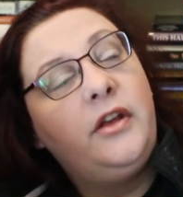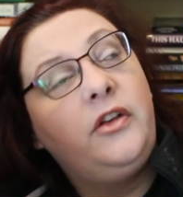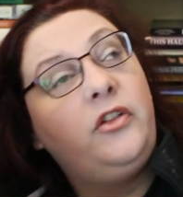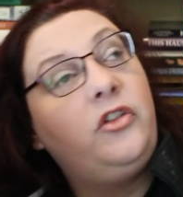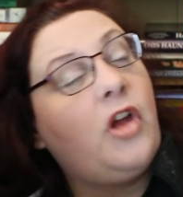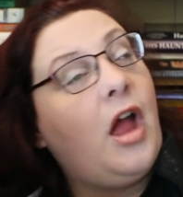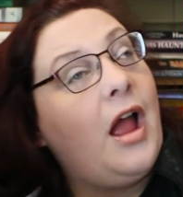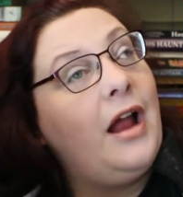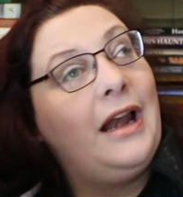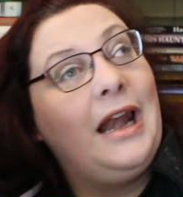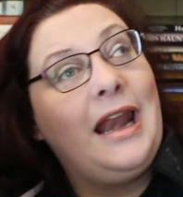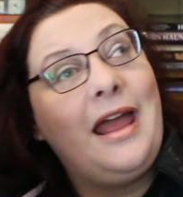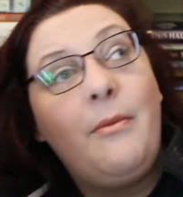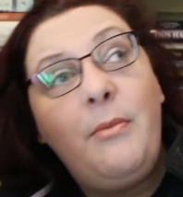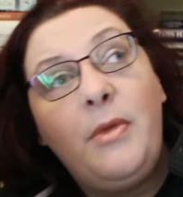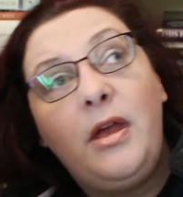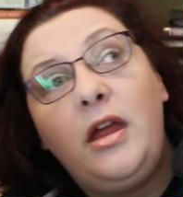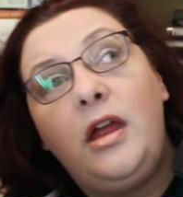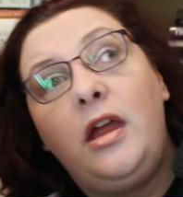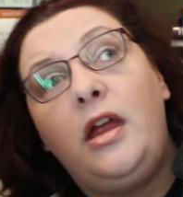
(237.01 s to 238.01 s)
Jack
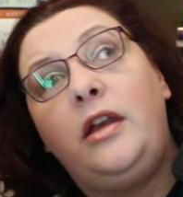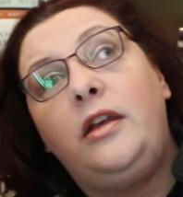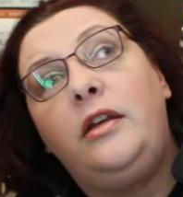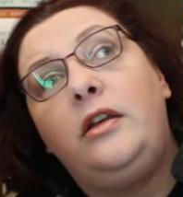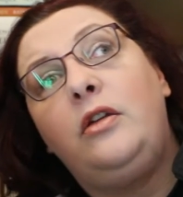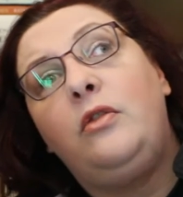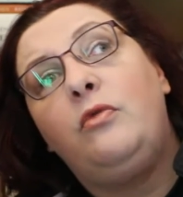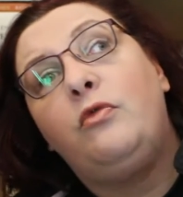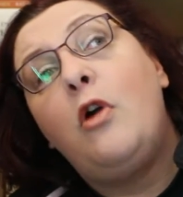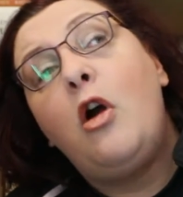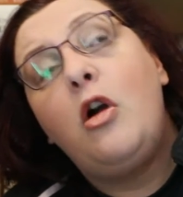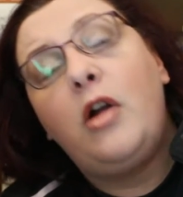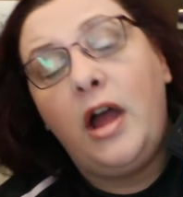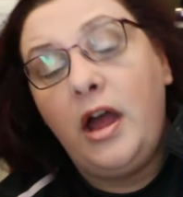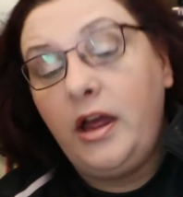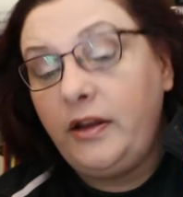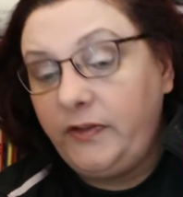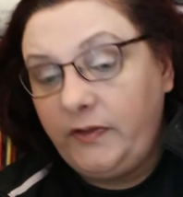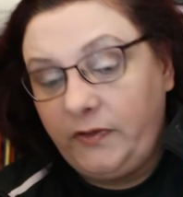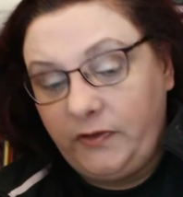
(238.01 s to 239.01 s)
Lemmon, Rock
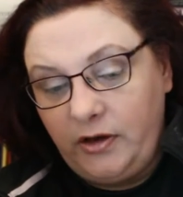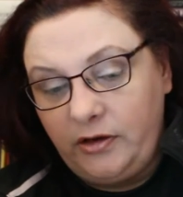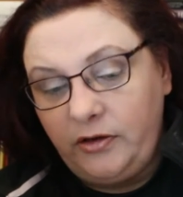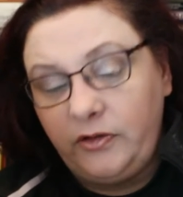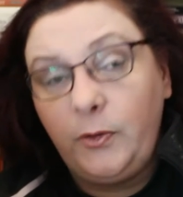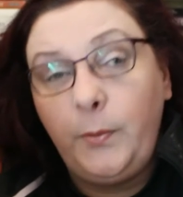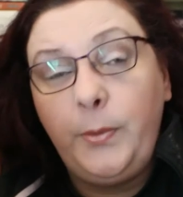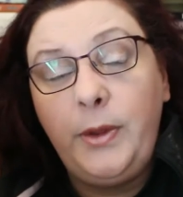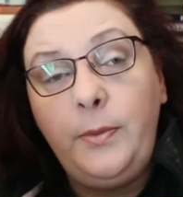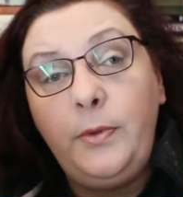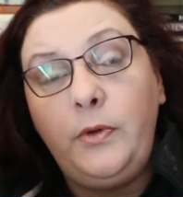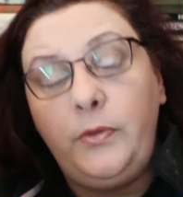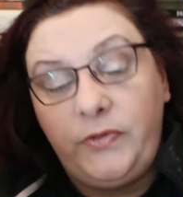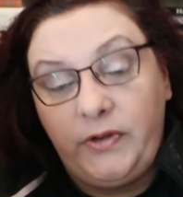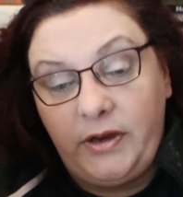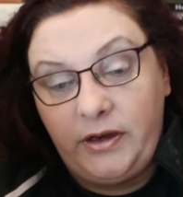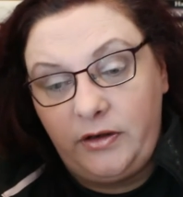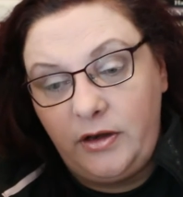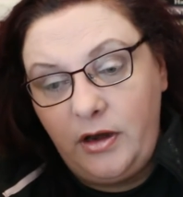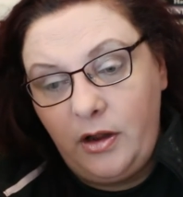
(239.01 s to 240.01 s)
Hudson, so people who
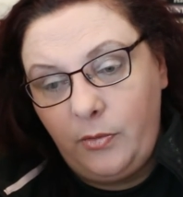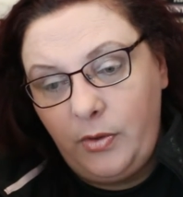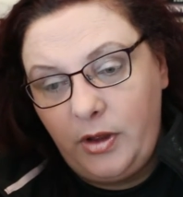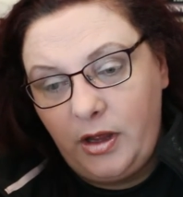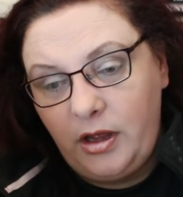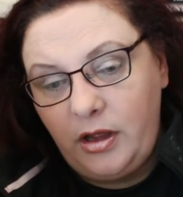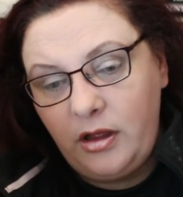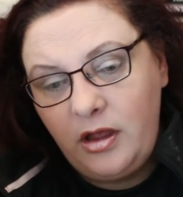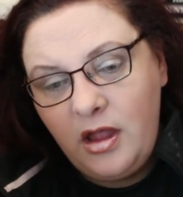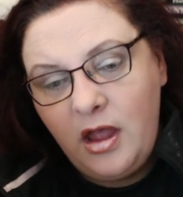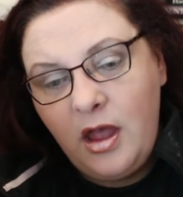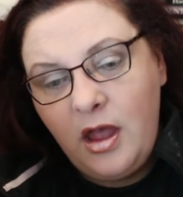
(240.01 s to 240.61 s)
did know her.